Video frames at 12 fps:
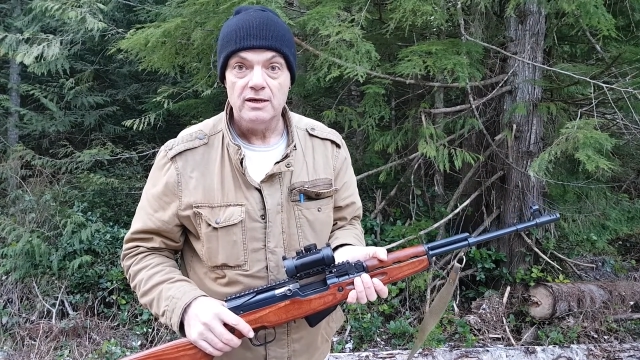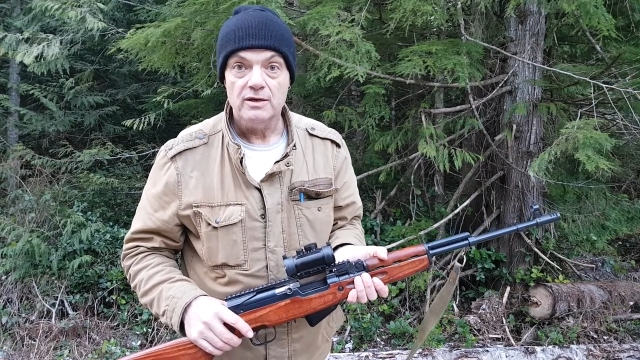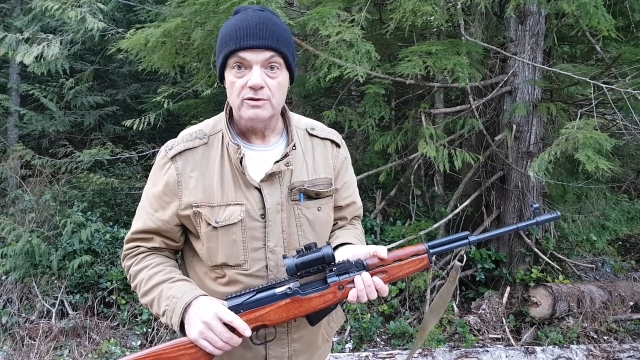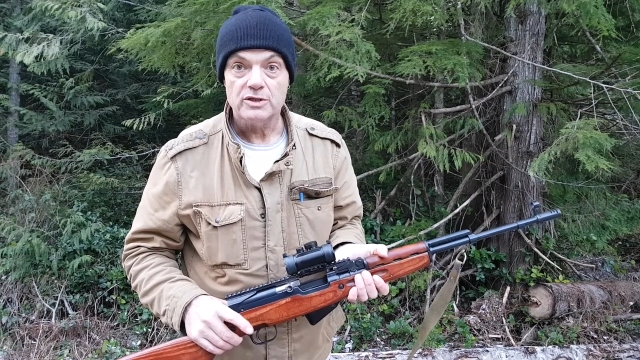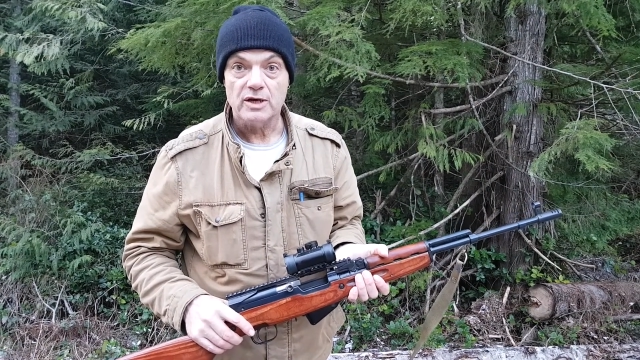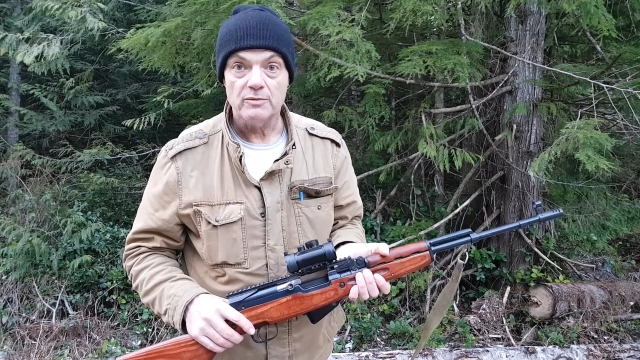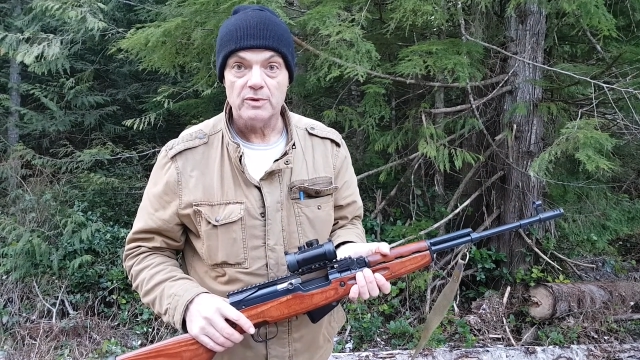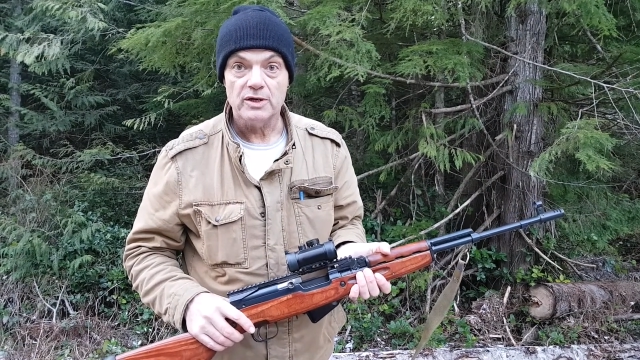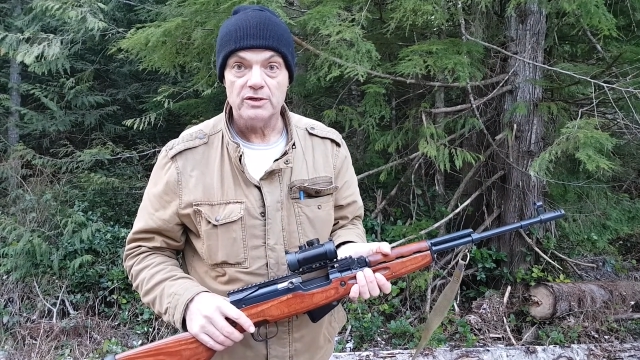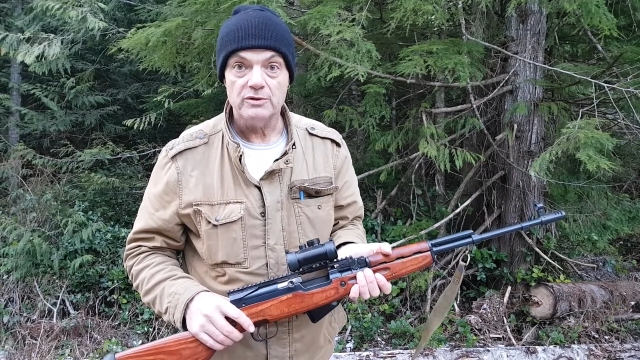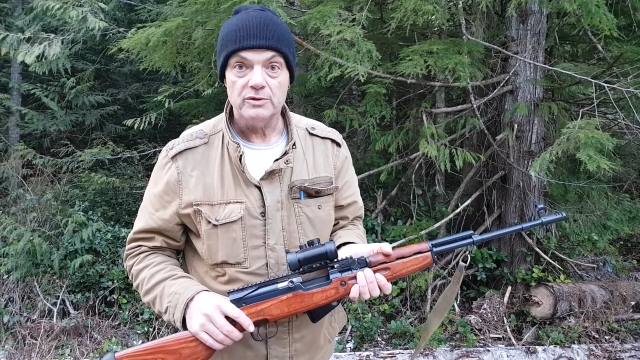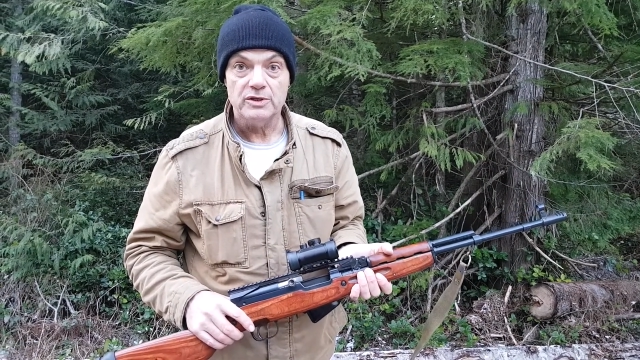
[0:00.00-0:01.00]
who's got one
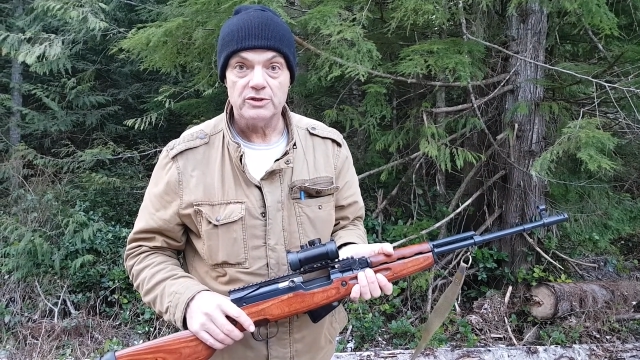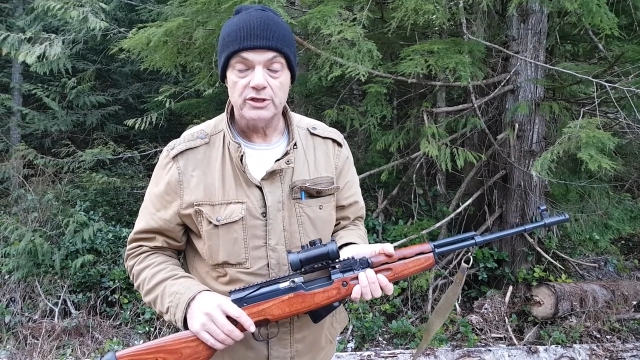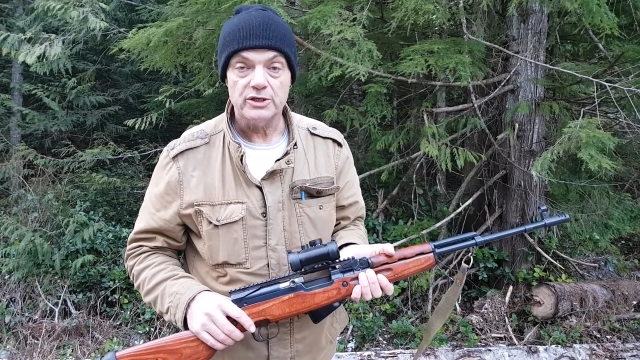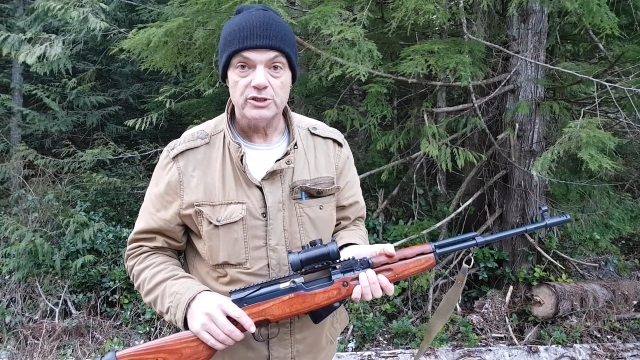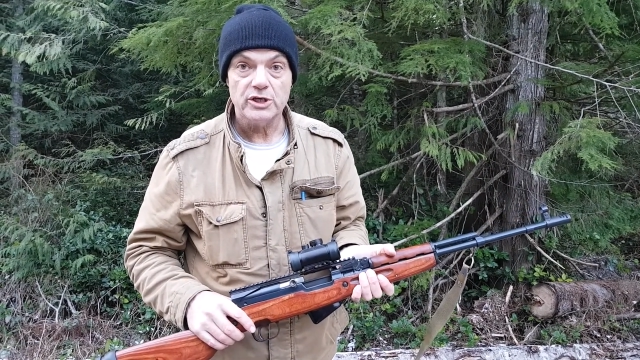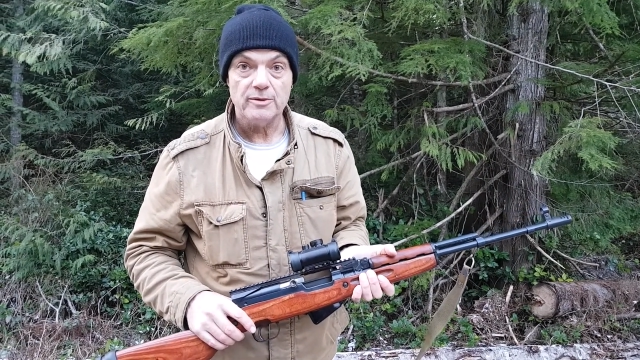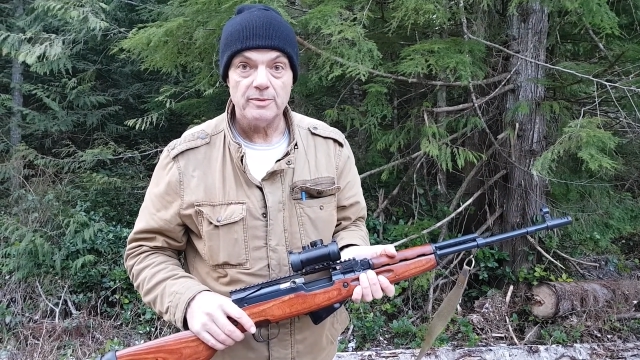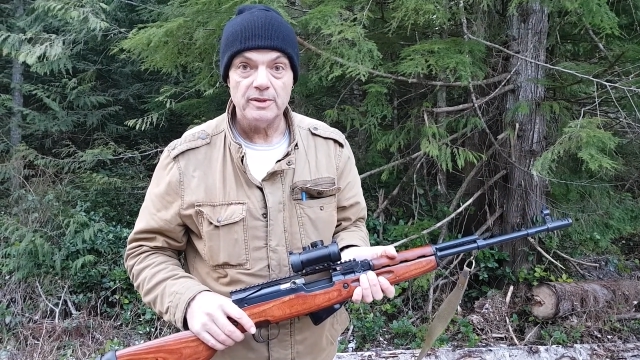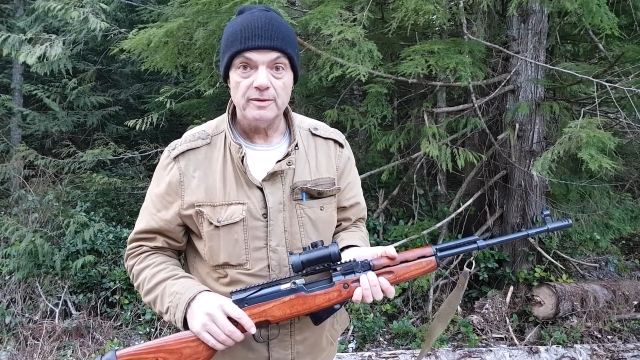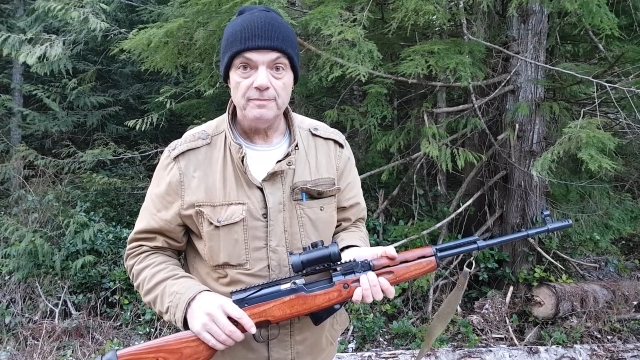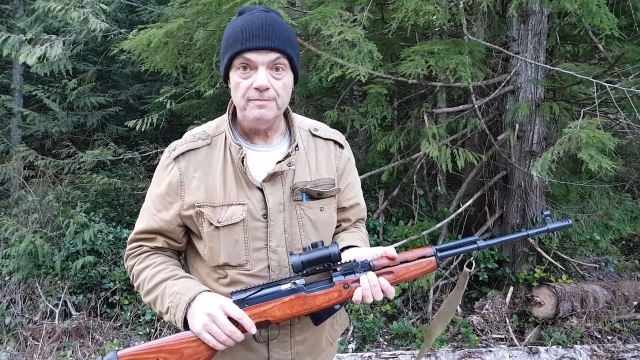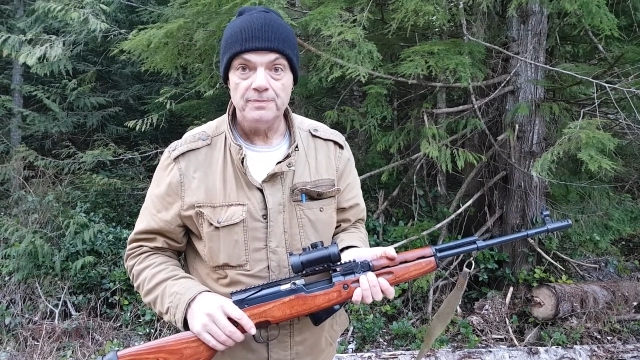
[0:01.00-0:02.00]
on doing a trigger job on them.